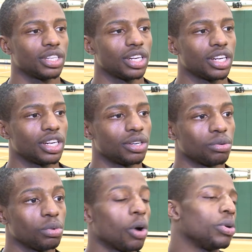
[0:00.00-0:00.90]

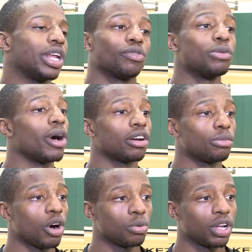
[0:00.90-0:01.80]
Well, we didn't rebound the
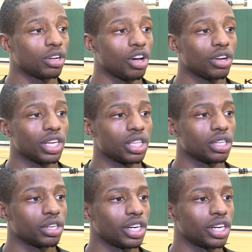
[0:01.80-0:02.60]
ball well at all either.